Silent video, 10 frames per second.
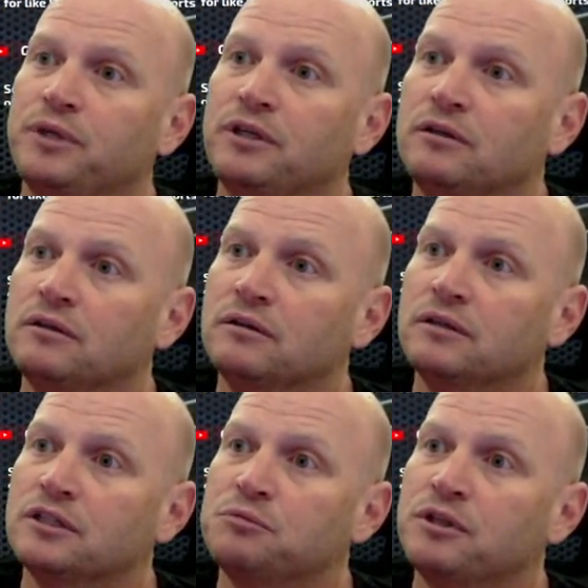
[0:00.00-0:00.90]

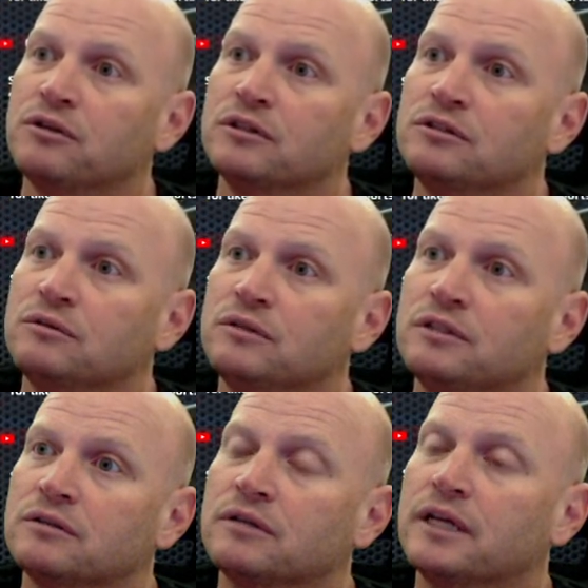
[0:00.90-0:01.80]
PSP32
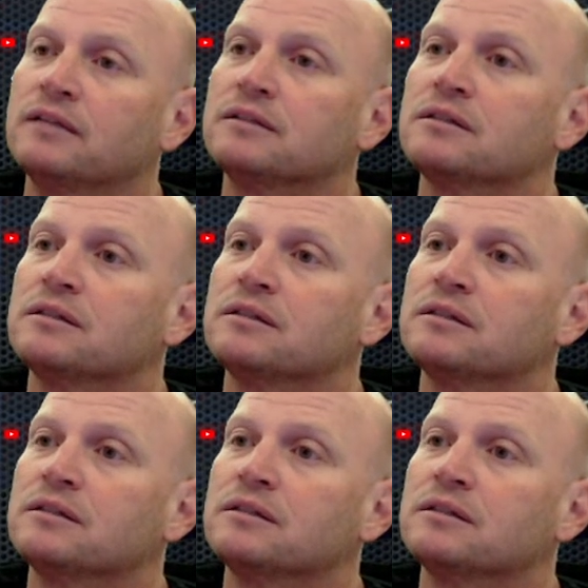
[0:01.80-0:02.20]
Ethernet.